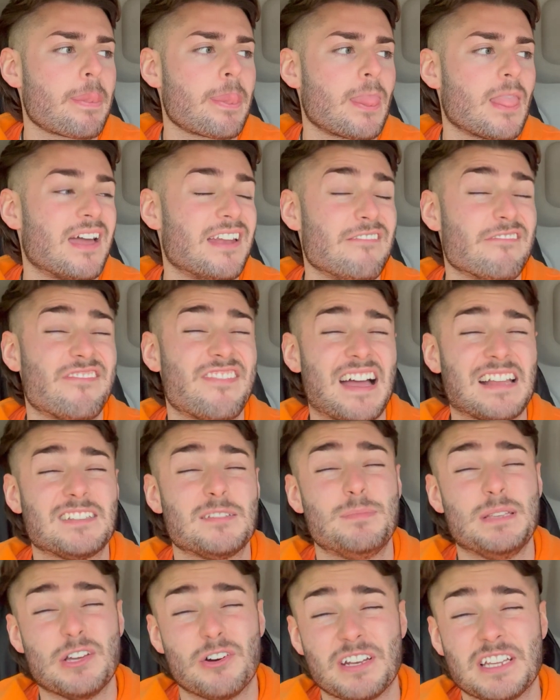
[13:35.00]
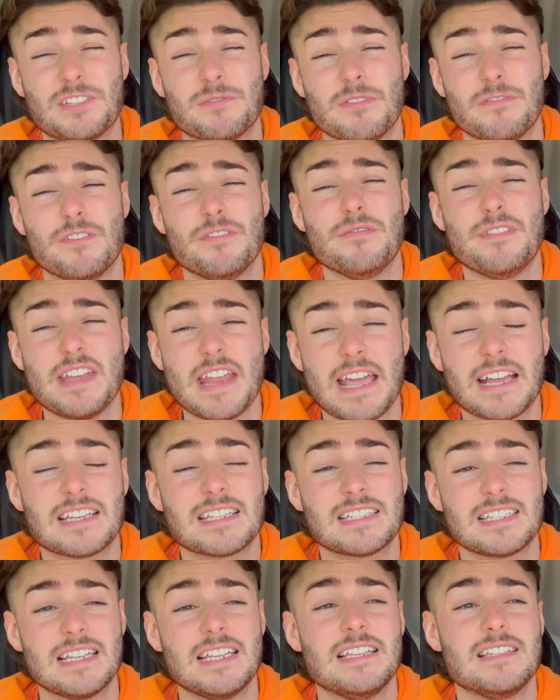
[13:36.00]
in fact, to be honest with you, next
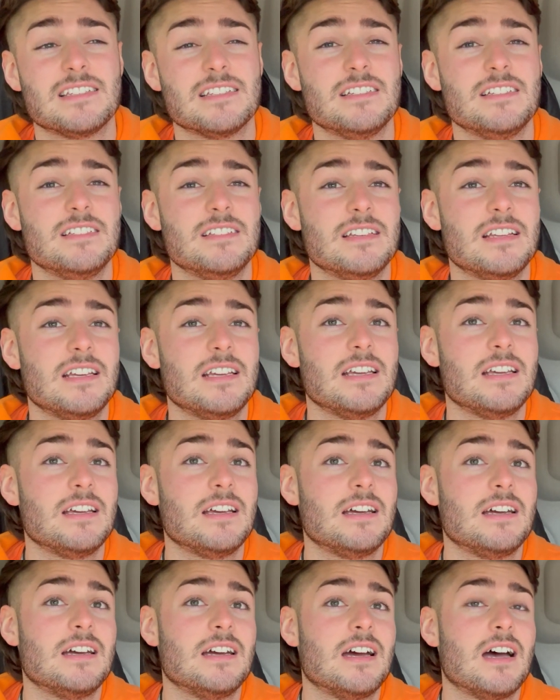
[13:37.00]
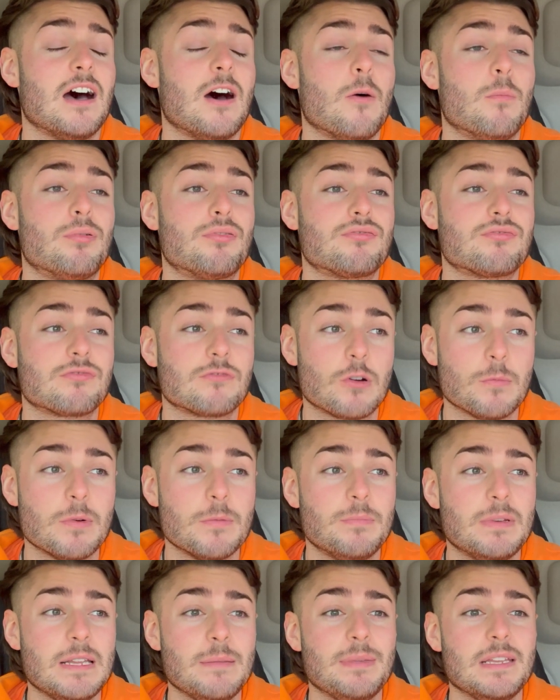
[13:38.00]
season, I'll
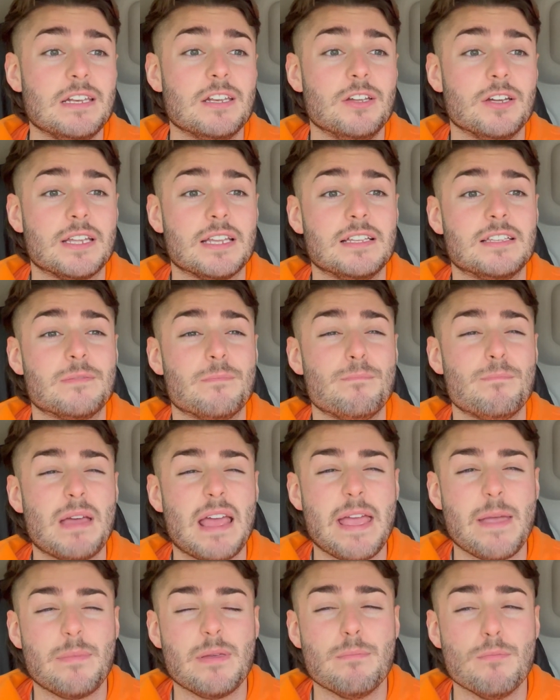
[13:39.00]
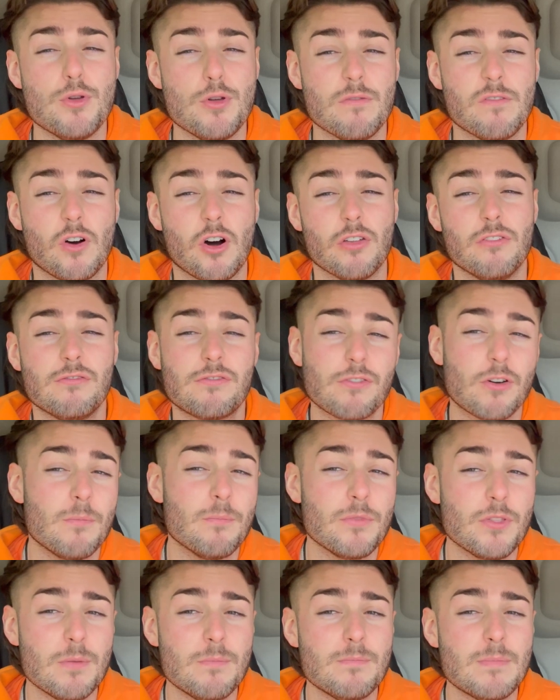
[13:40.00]
probably be looking to maybe move on
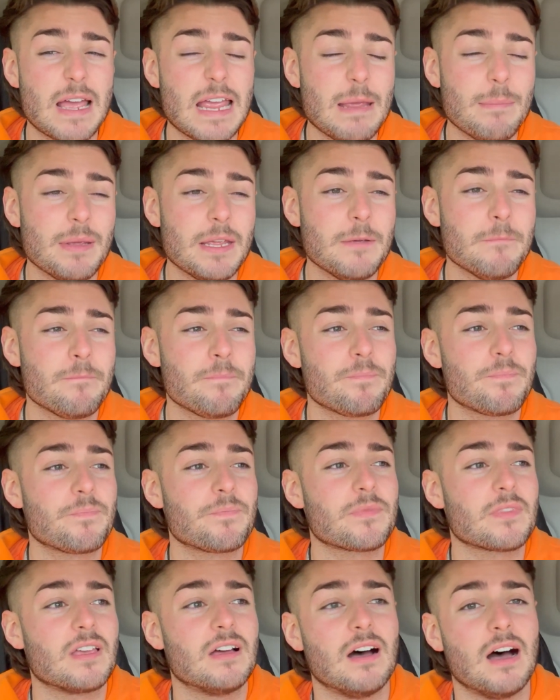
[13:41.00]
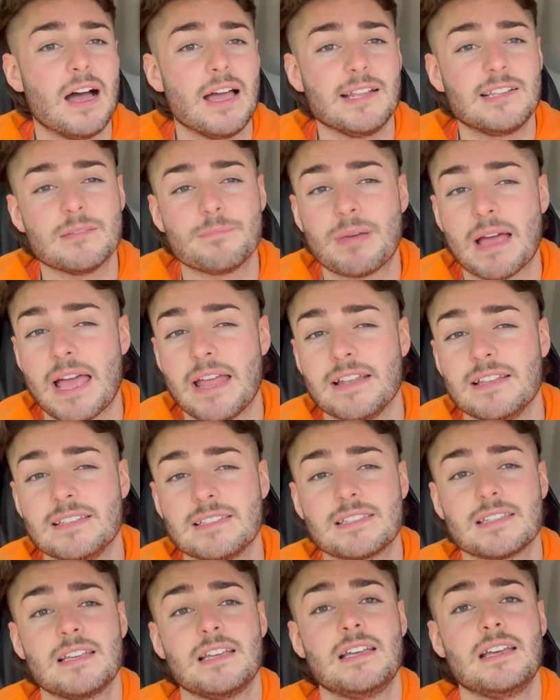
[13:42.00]
from them, maybe. It
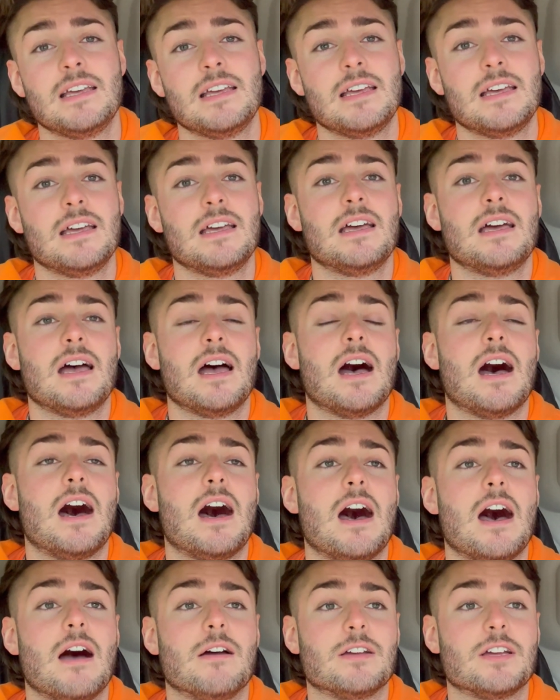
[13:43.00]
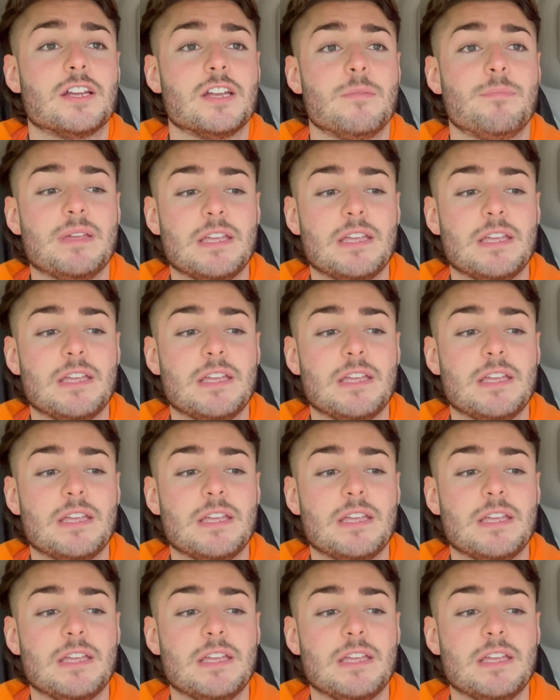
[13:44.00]
depends. I'm going to